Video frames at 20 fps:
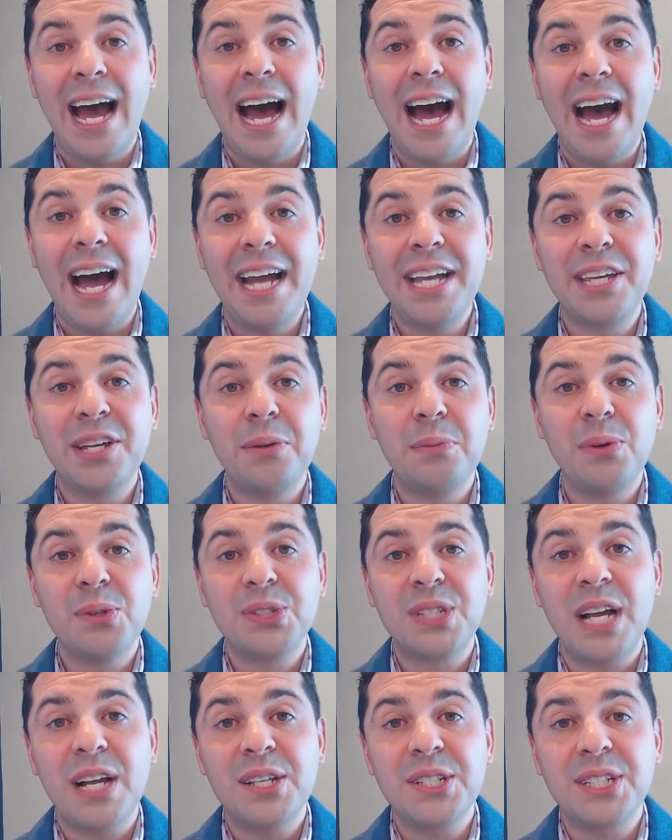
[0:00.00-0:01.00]
Hi, Guillermo
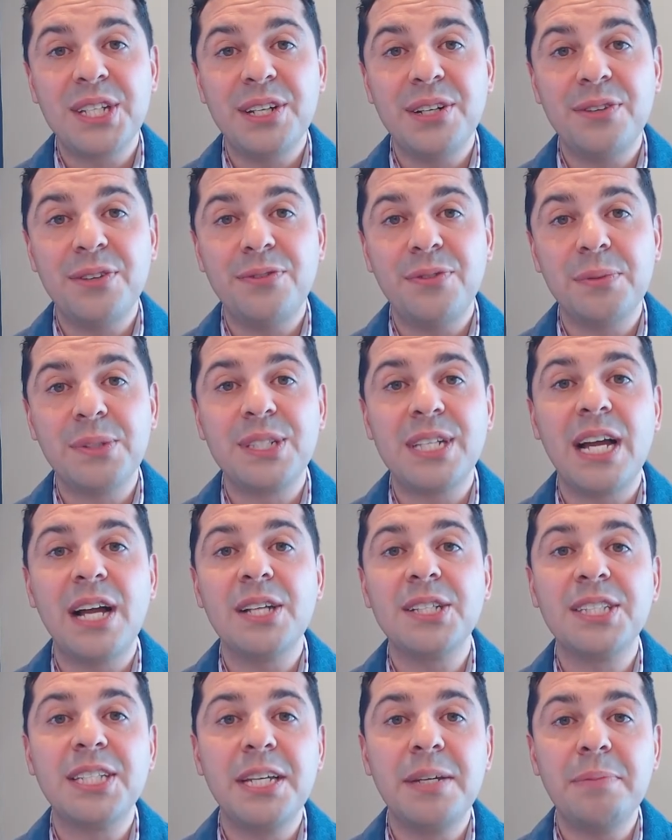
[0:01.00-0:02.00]
Salas here from
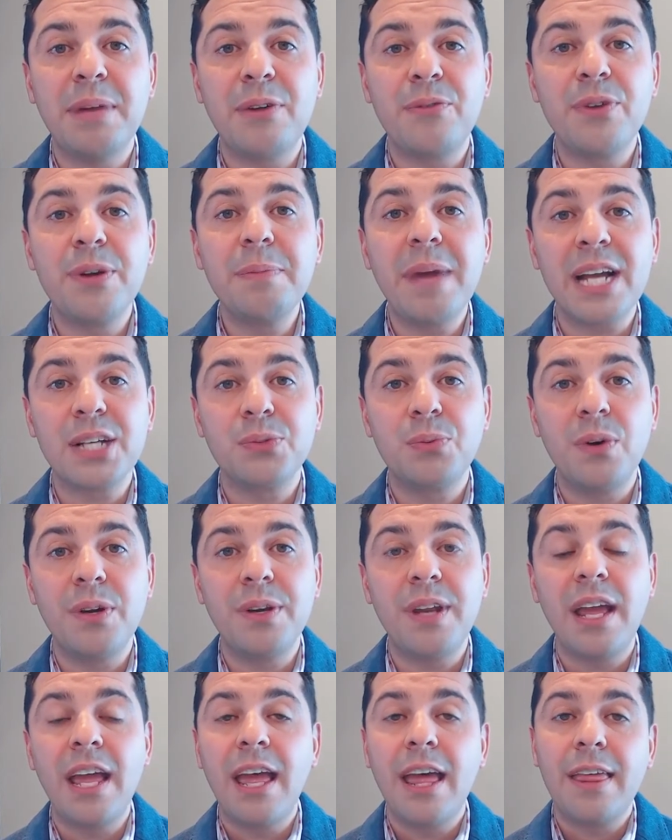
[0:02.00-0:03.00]
Salas team at Remax
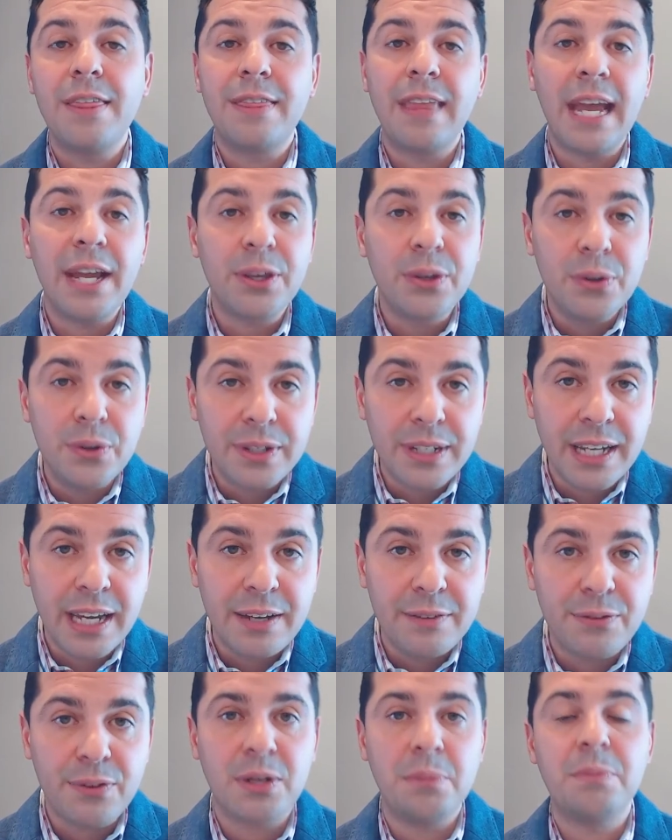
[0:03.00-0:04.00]
One. Thank you
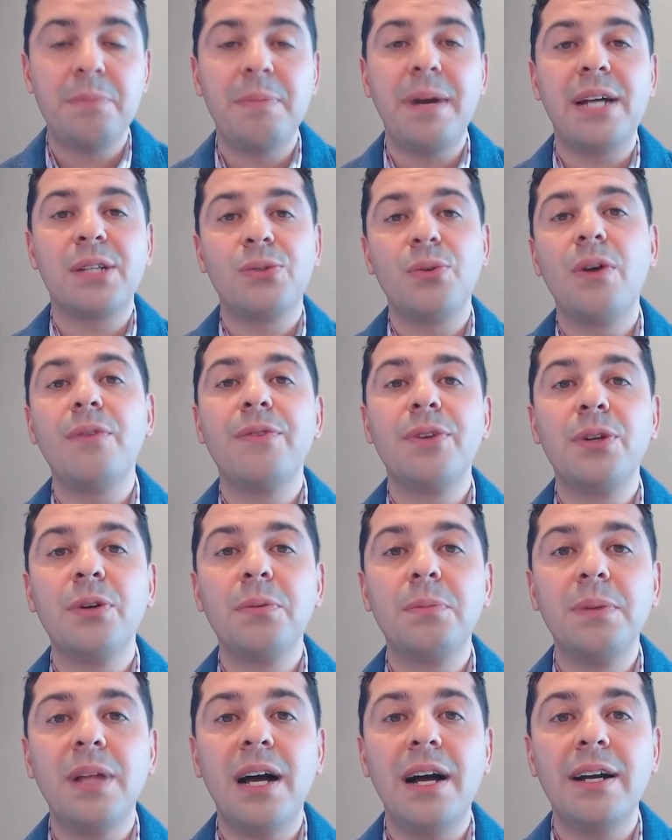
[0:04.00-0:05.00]
again for coming back to our
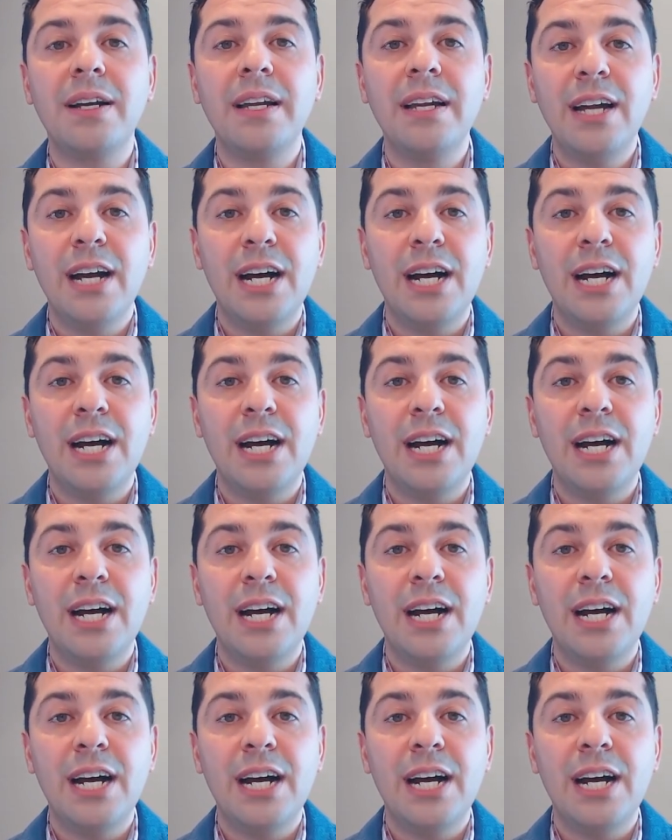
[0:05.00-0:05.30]
video blog.